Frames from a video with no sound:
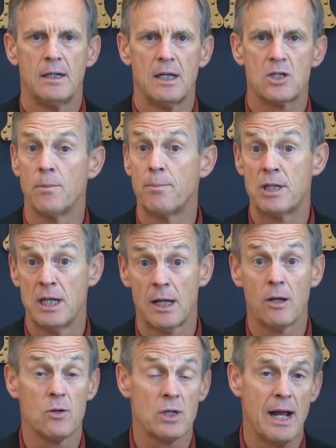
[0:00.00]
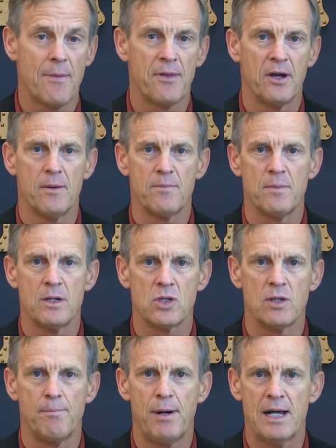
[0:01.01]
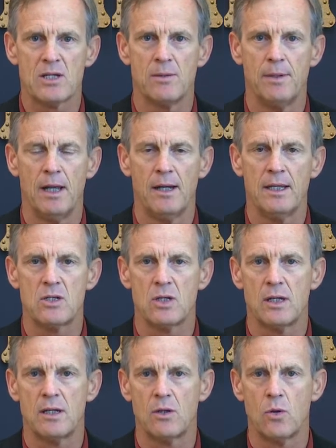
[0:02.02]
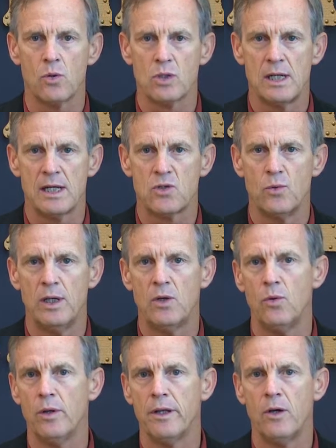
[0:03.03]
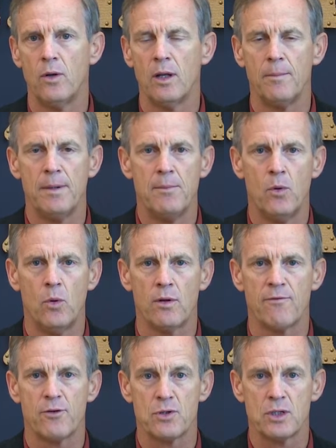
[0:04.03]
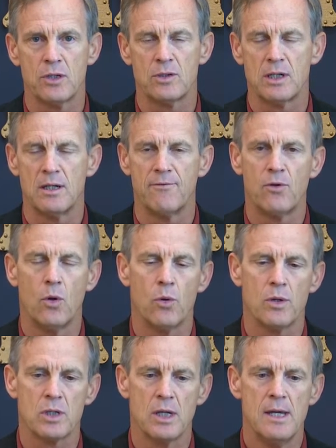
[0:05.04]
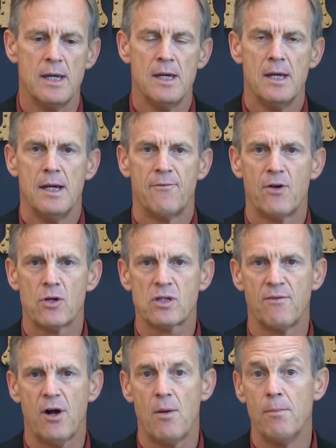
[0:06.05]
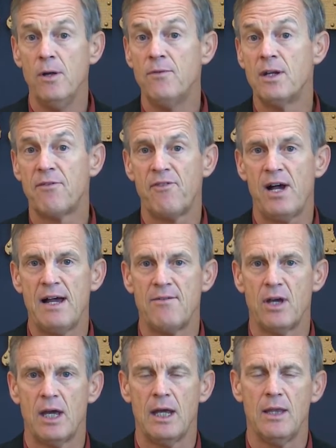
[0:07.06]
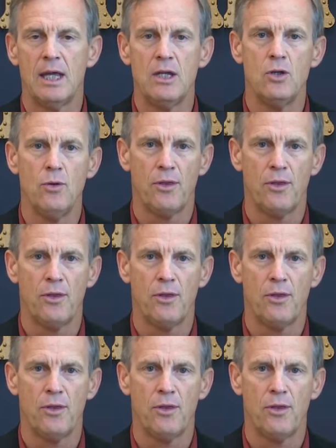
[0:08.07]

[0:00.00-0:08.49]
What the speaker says: get some particulars out there, some possibilities, and then, of course, next week we'll know a little bit more for certain, of course. First of all, moving to 5A, they do